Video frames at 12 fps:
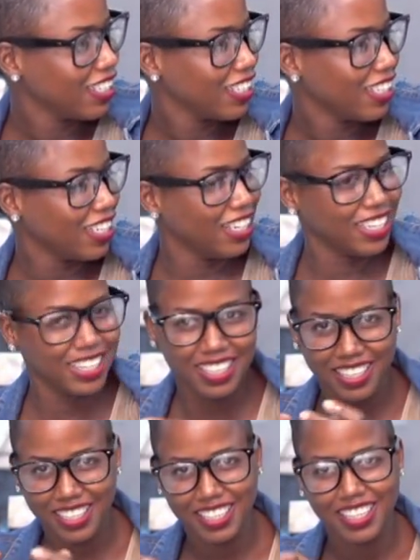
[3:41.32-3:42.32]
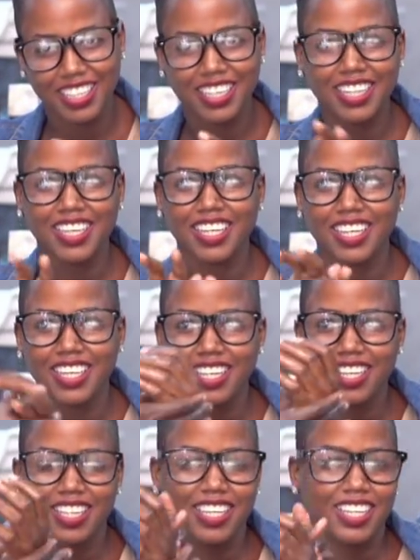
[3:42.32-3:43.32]

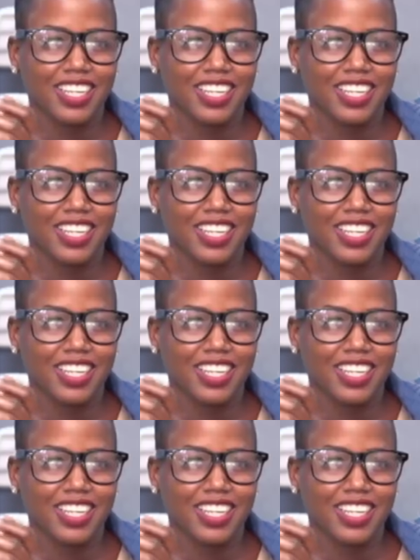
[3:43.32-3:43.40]
No one is speaking in this clip.